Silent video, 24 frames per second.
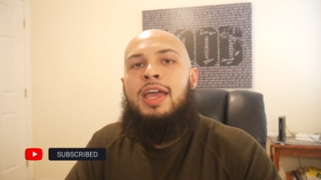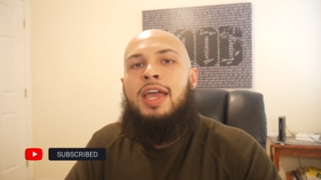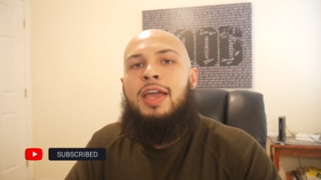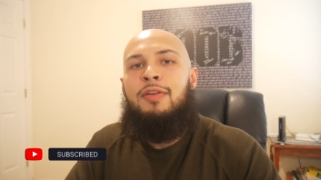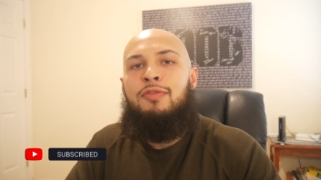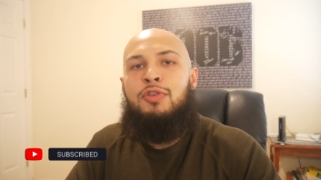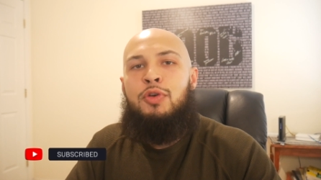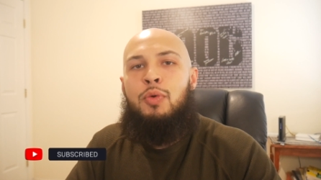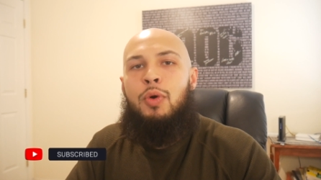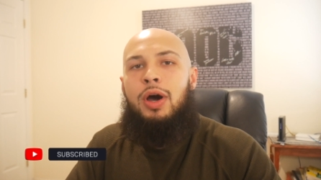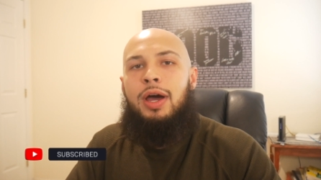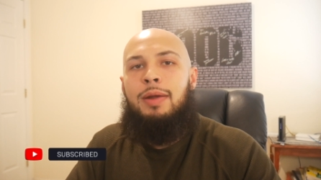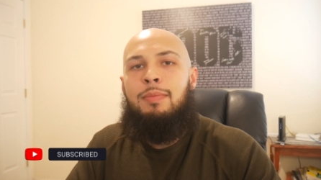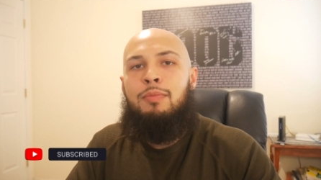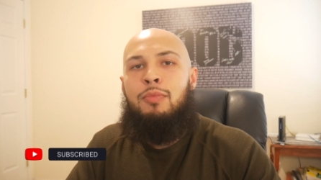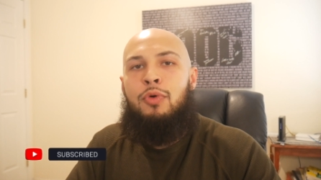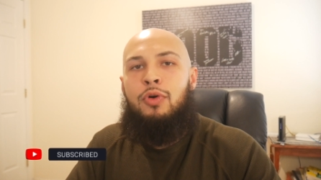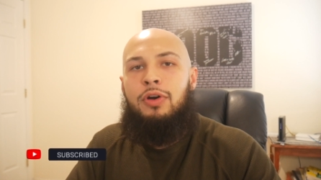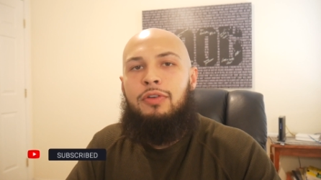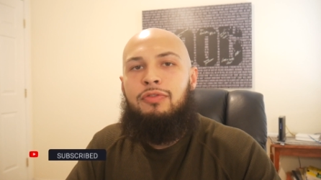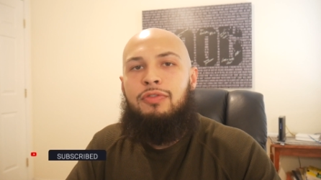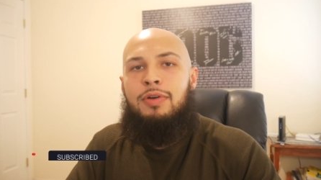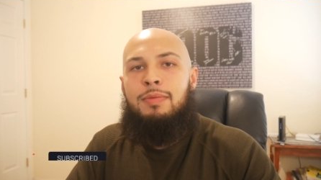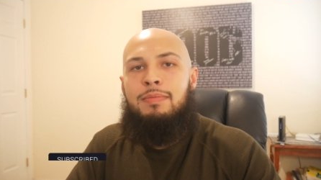If you want
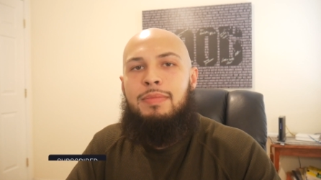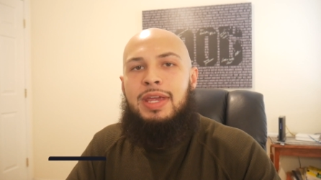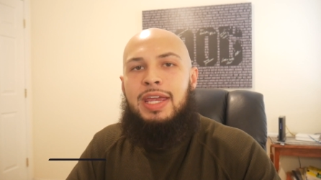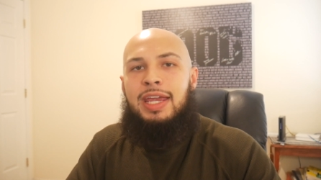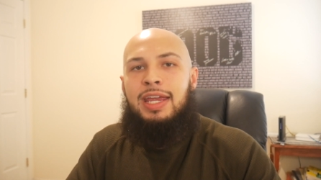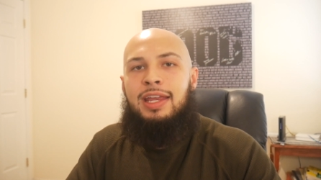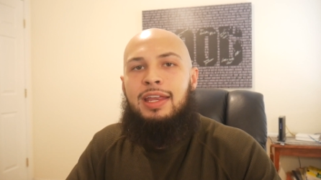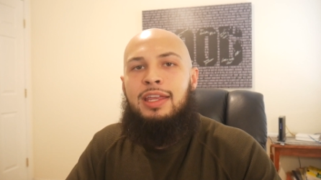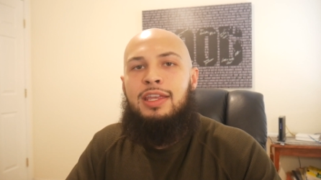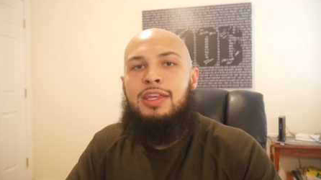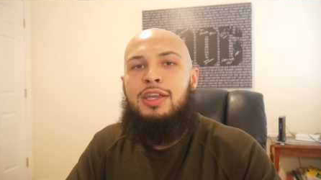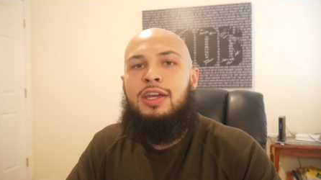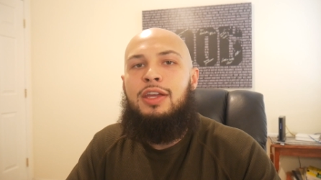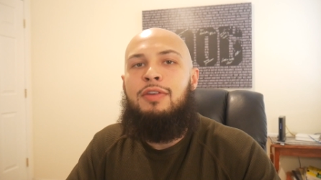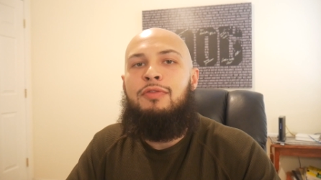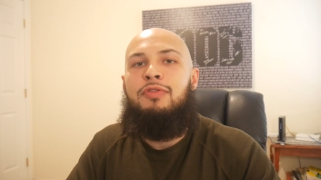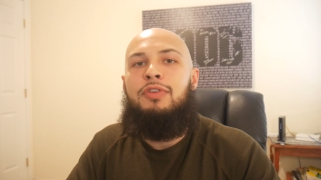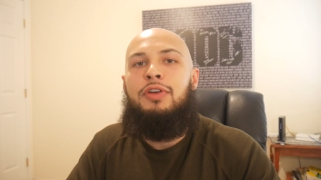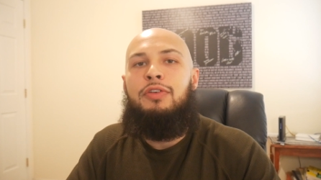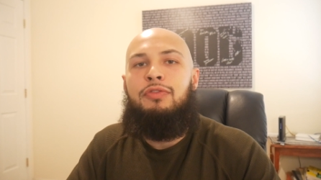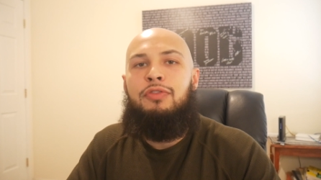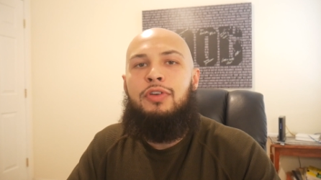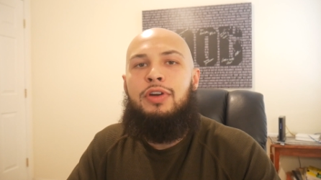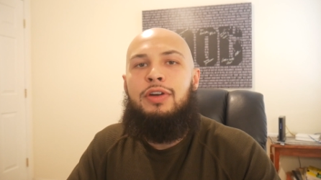more from me, you can
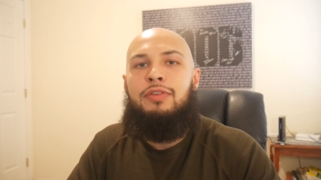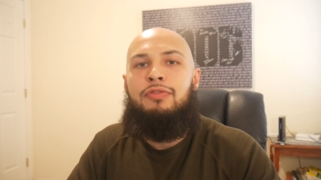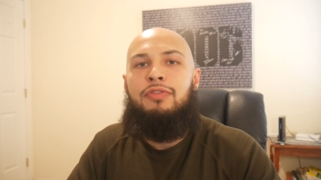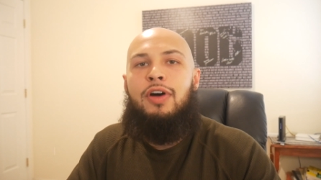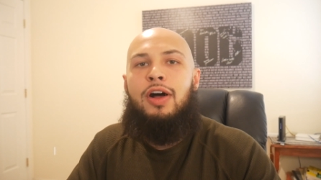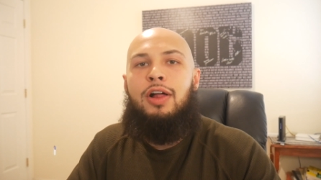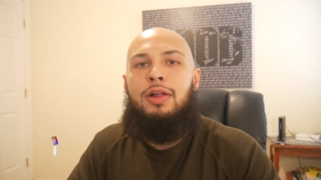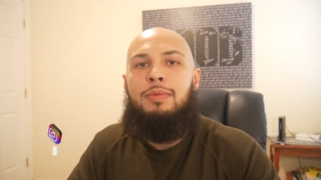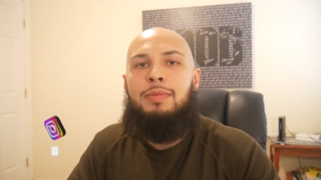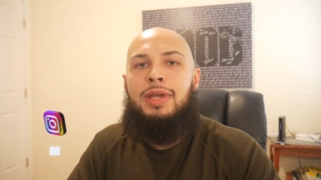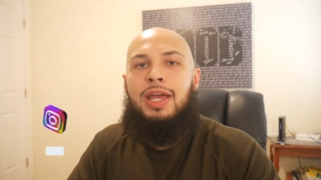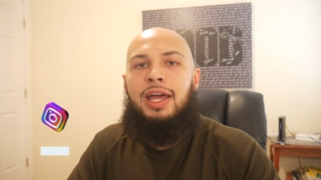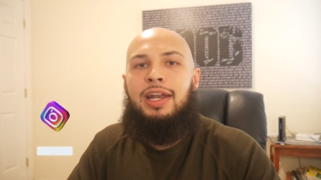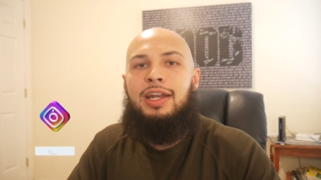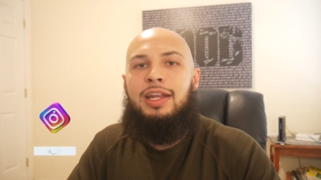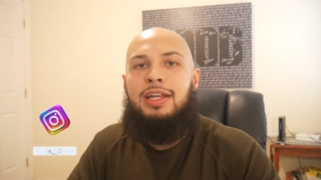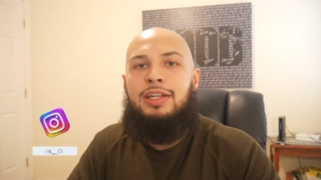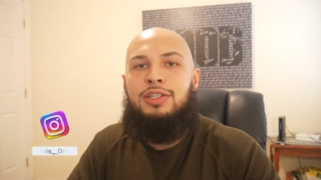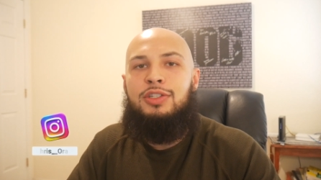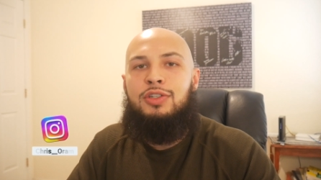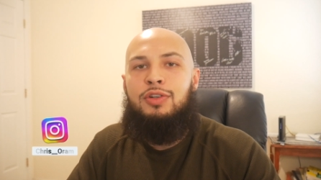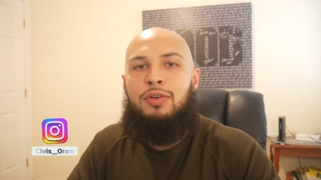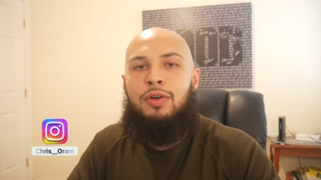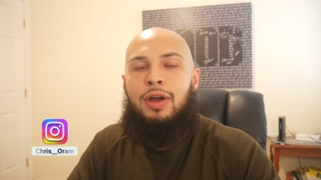feel free to follow me on
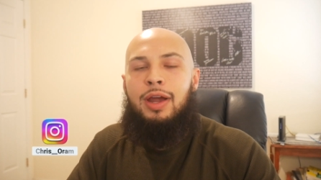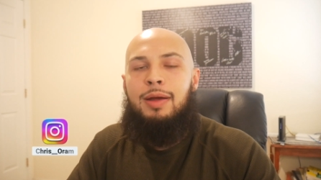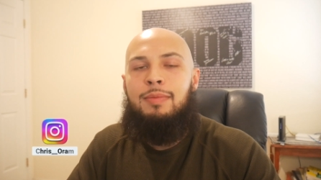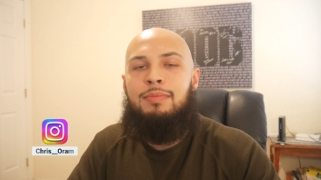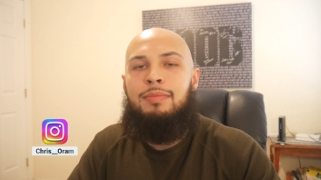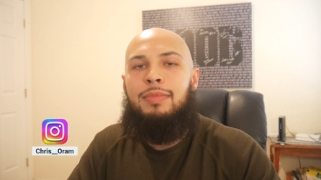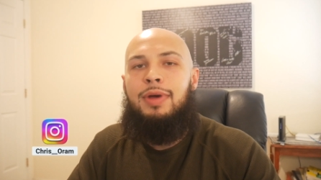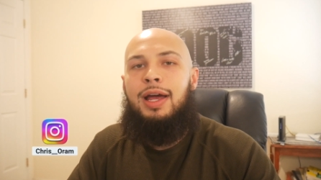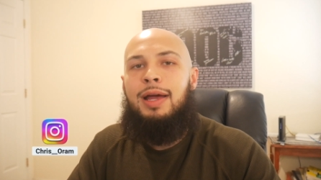Instagram.